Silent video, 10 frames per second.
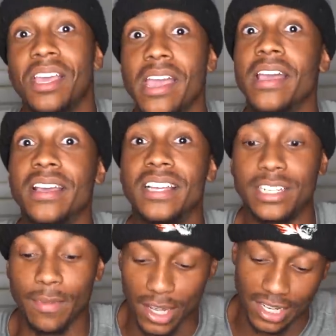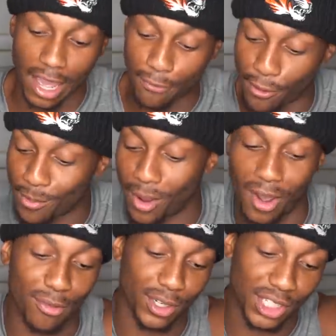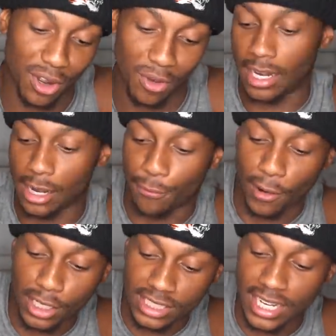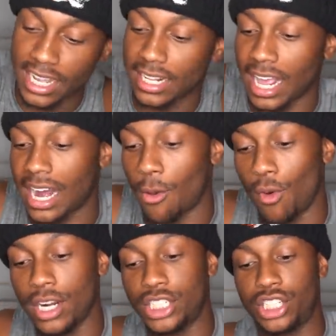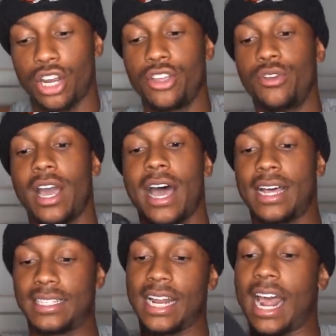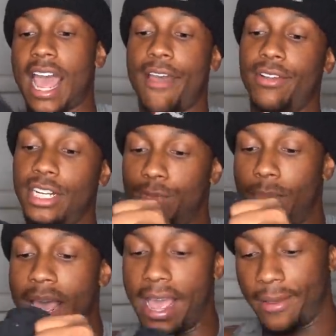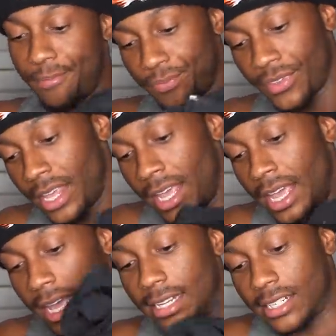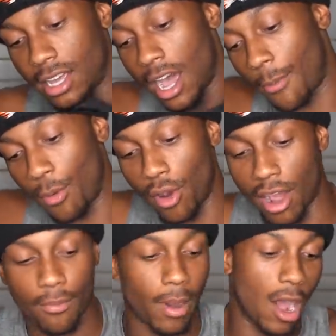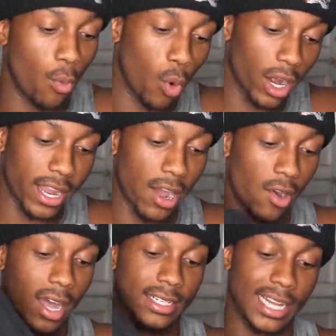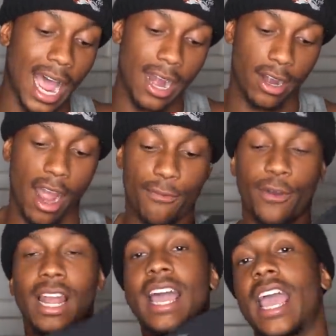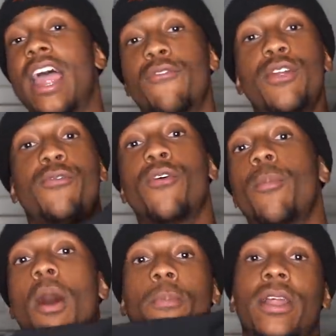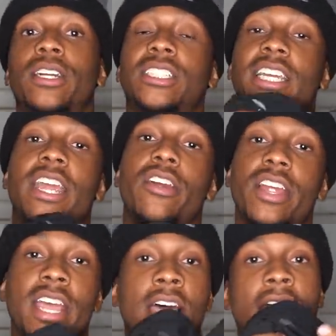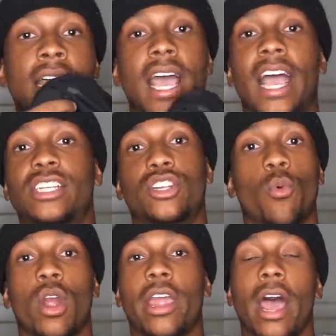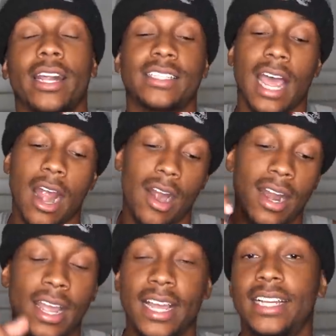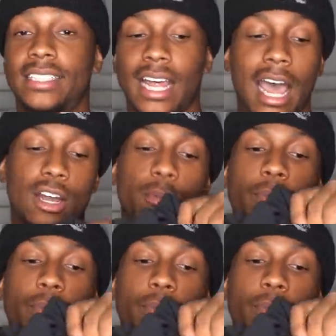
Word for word: yeah, it smells like football for sure. Now the first thing that I wanna show you guys that I have in this bag is a couple of my workout attire. I feel like every football player should carry extra workout attire inside their